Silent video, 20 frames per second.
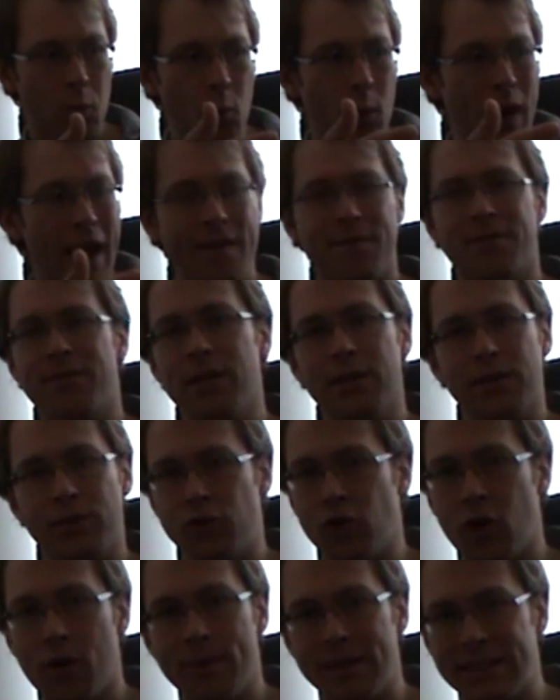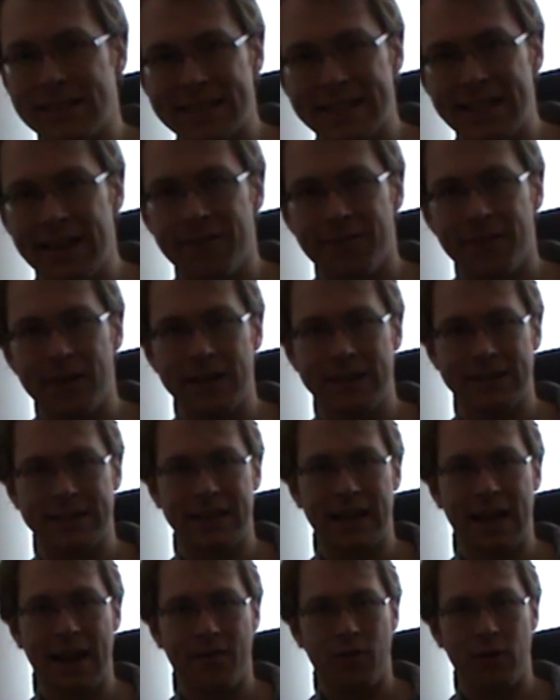we have this German stiffness
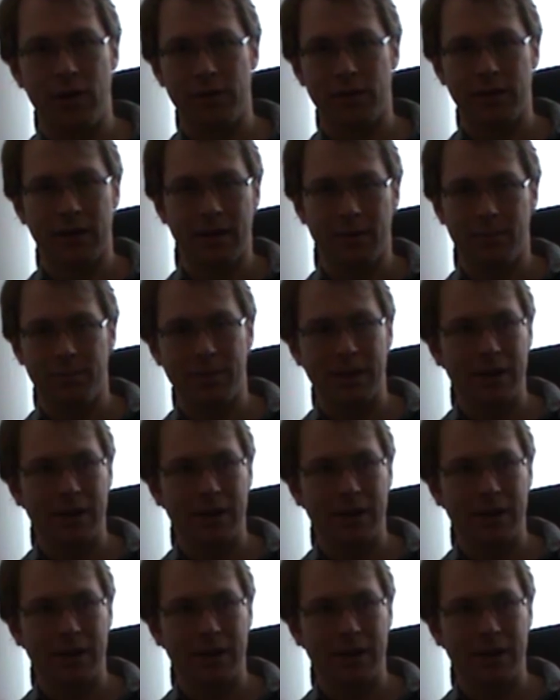and everything,